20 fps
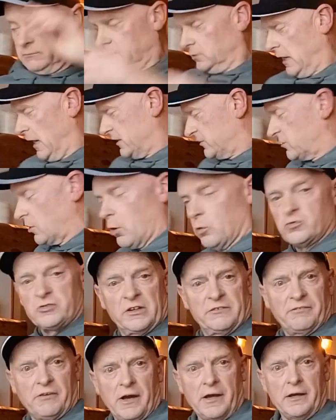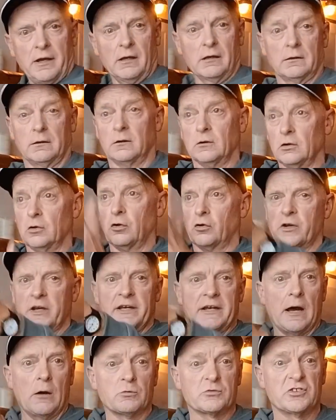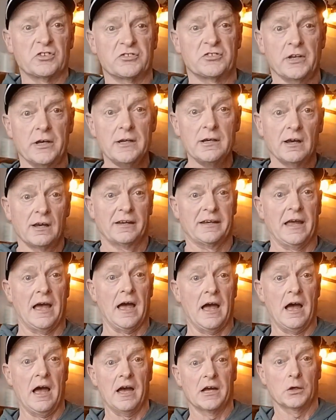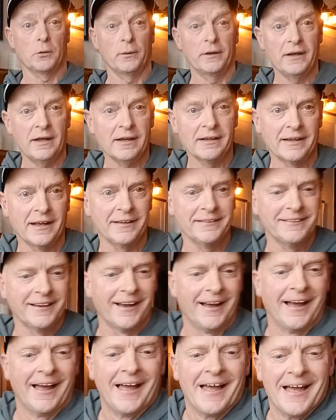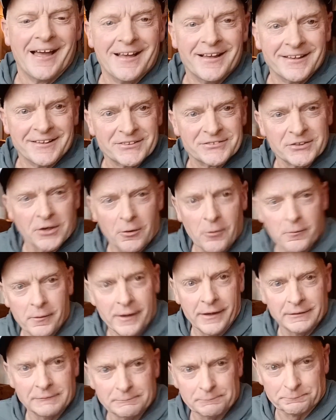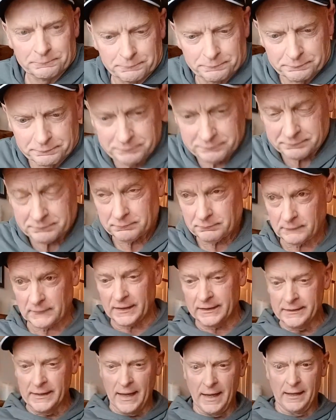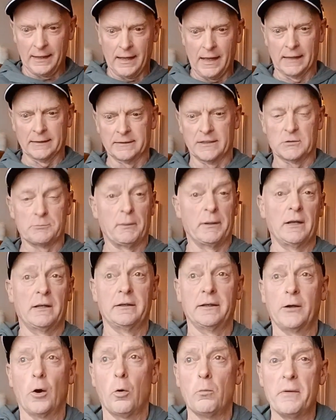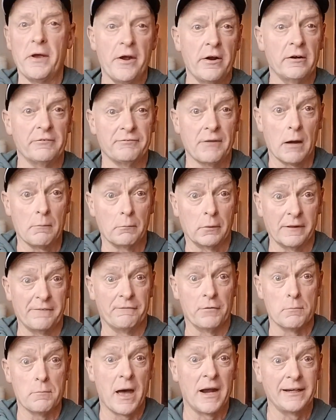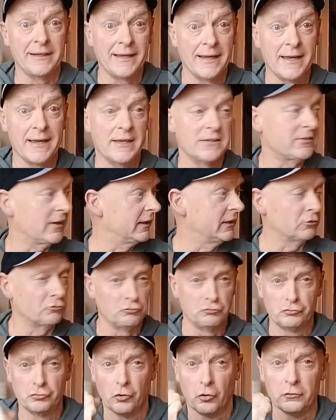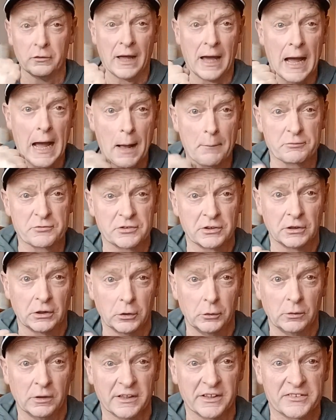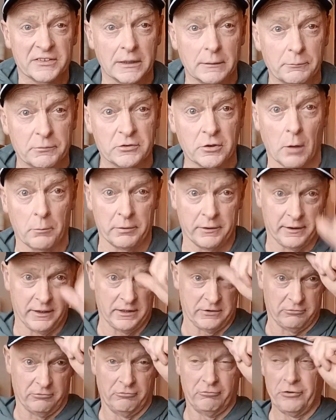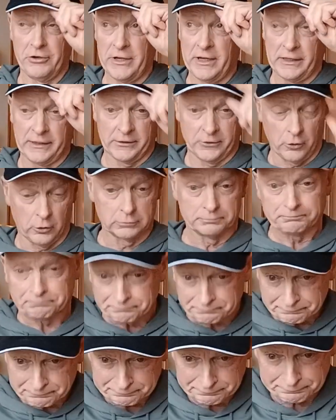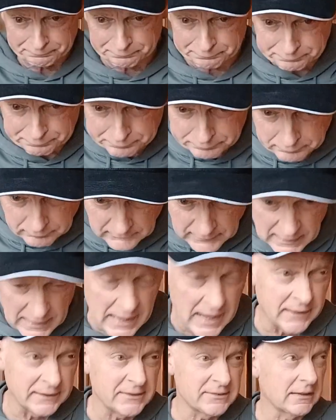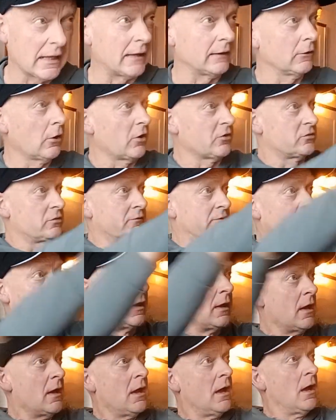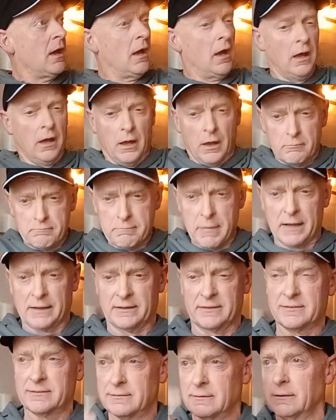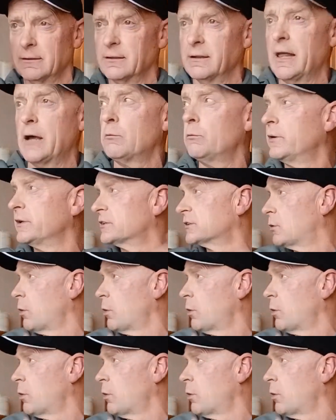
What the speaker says: Nice cosy fire, walking out to sea. Can't argue with that, can you? So yeah, and it's been in the O'Meara family for many years, and it's run absolutely tip top. It is really good, and it's like lots of Manx language